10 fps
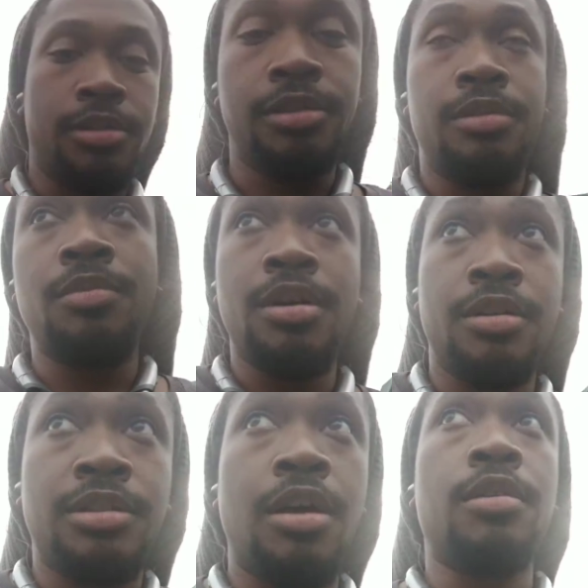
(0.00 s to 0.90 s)
sitting
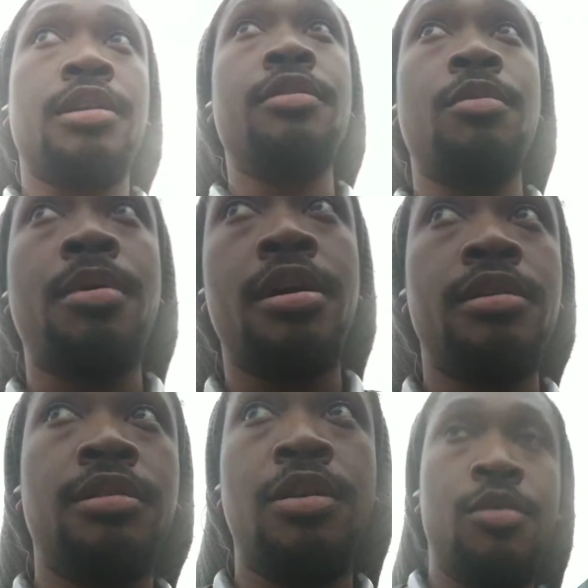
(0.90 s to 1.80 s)
around talking, ain't
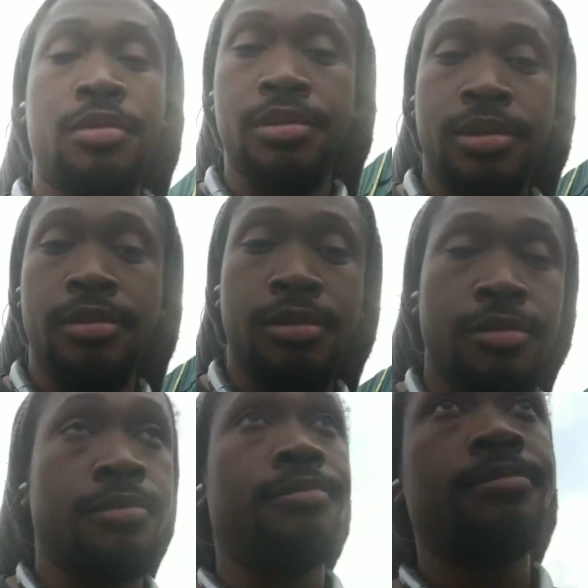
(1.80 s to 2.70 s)
nobody unloading nothing though.